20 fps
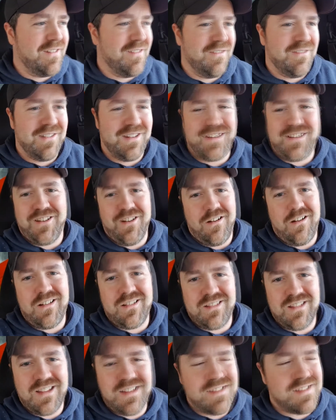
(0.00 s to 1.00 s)

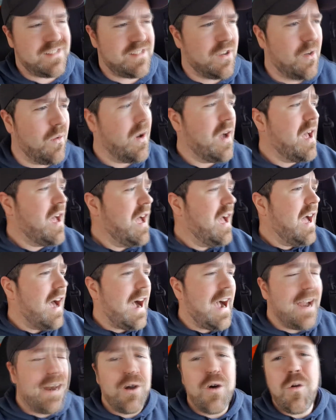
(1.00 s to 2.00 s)
regardless. So
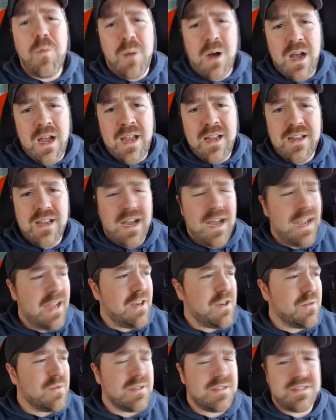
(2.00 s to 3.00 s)
I don't mind. I
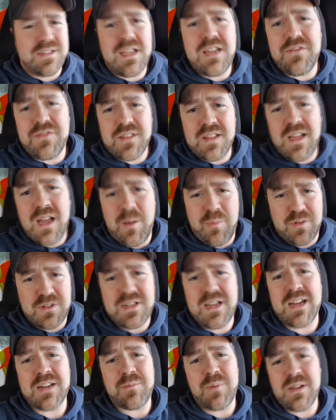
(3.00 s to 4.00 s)
do it safely. I
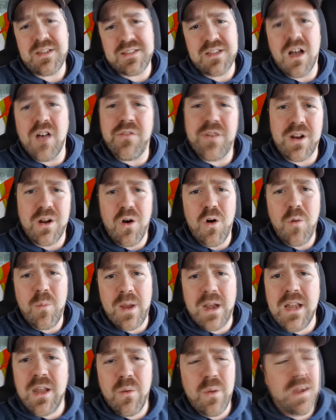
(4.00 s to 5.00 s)
protect myself at home
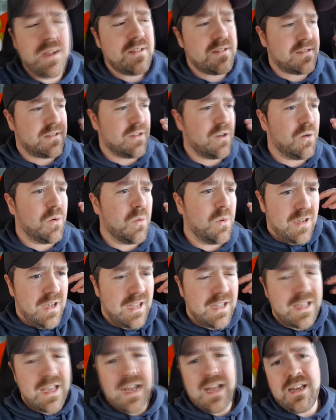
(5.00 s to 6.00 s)
anyways. So
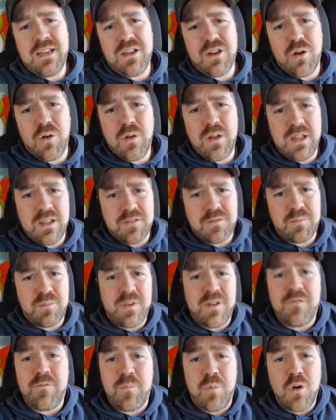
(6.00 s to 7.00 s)
again, you know,
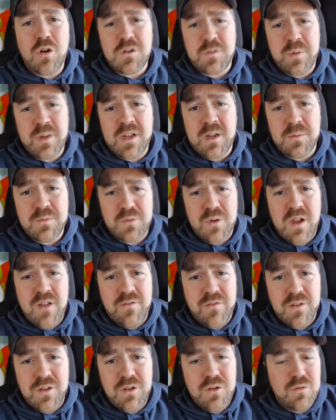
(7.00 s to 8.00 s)
if porch pickup's right
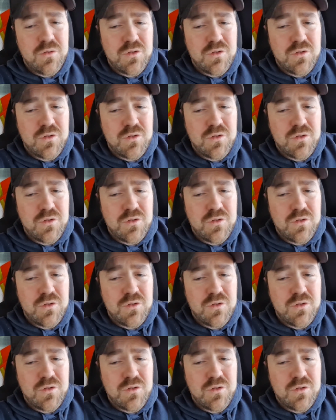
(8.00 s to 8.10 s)
for you,